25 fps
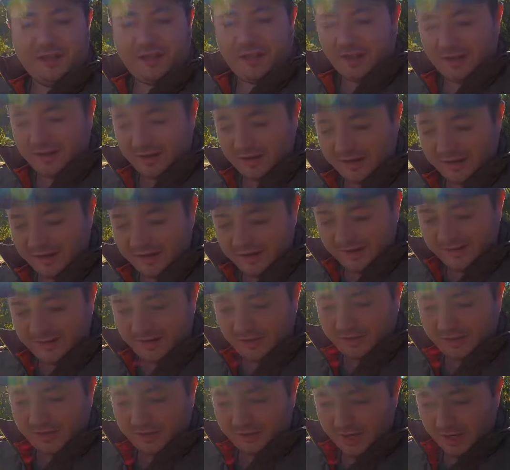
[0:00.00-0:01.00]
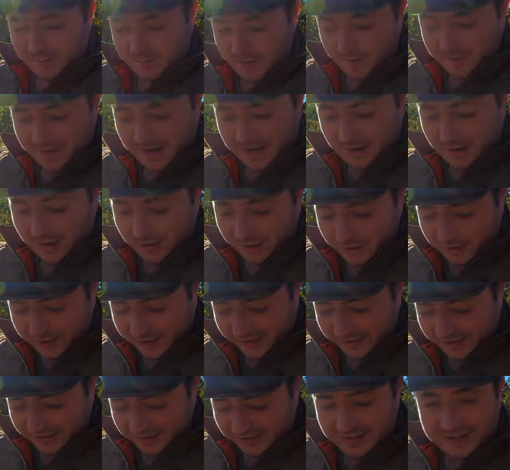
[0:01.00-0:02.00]
I think I'll tell you a bit about our
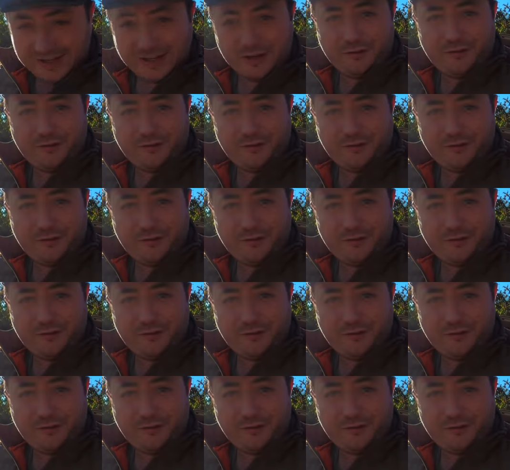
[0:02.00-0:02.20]
chickens.